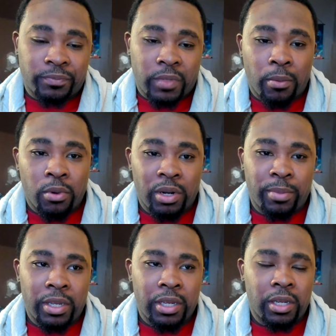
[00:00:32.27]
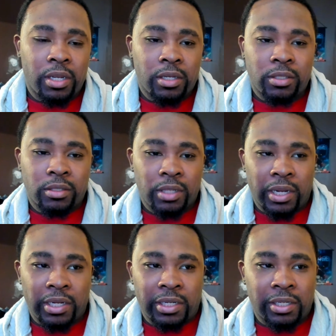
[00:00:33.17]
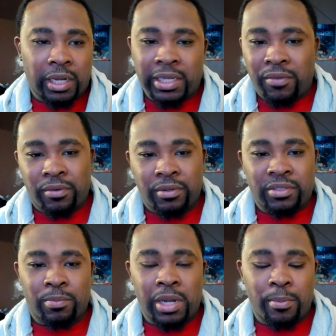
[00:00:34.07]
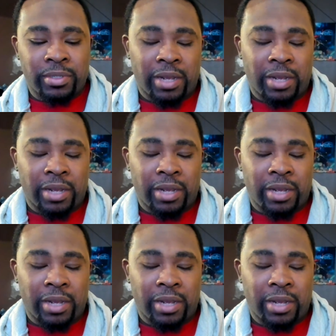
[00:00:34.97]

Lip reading: I'm gonna be like giving some numbers.